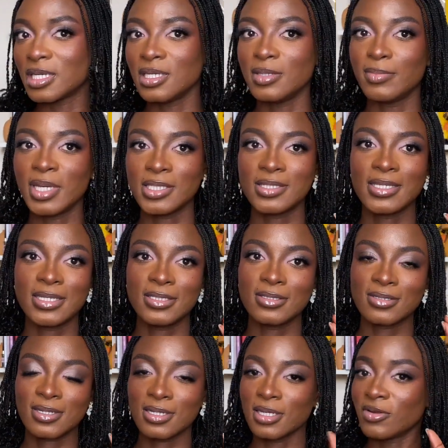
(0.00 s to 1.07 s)
it
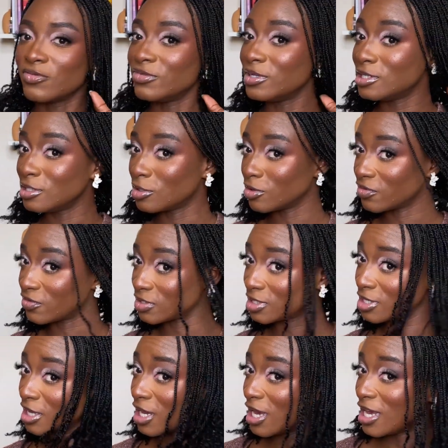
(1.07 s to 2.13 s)
maintained, and I really love
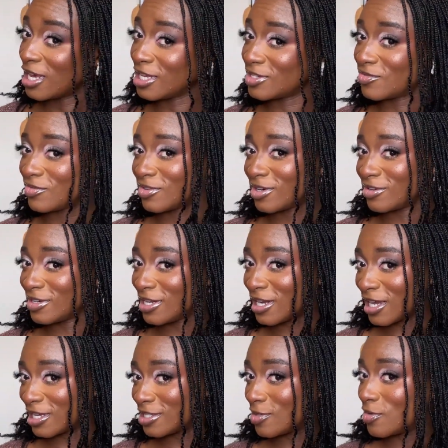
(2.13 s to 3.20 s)
it. It's very
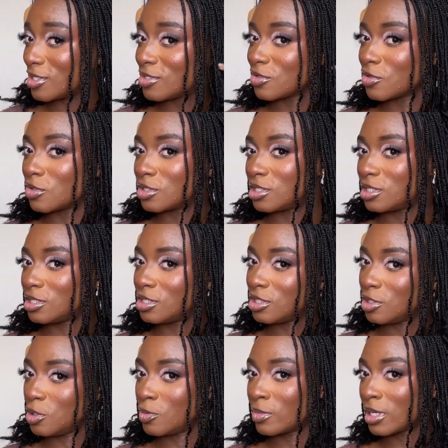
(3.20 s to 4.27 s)
lightweight because this is
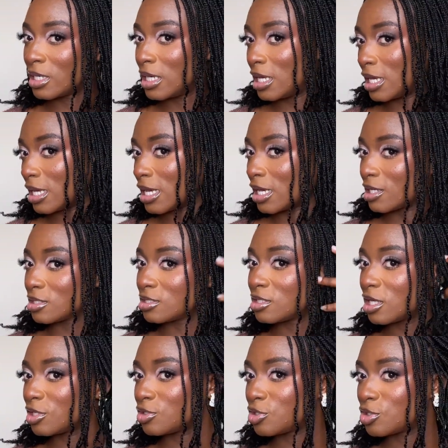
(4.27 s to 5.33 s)
human hair
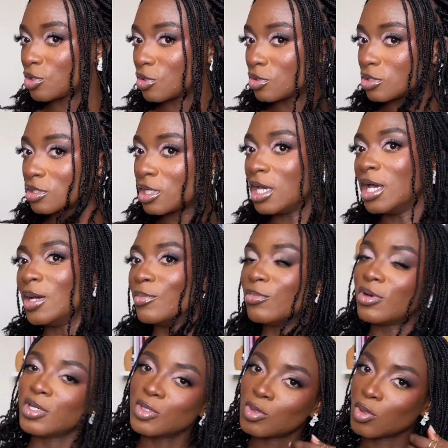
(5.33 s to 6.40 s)
extensions,
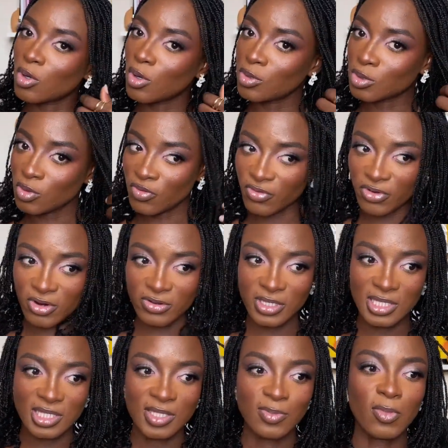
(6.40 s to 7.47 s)
but it's also very
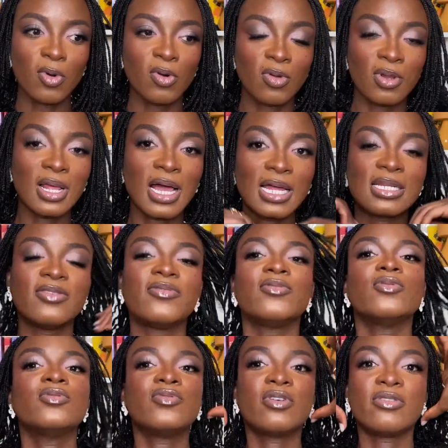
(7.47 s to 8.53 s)
small and it
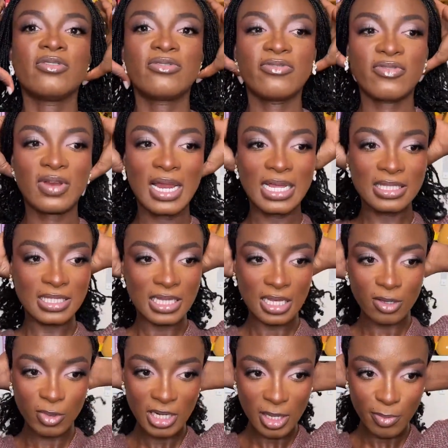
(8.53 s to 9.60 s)
feels very flat.
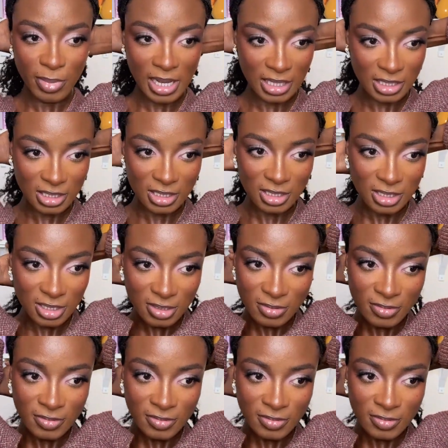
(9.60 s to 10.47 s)
Like when I pack it,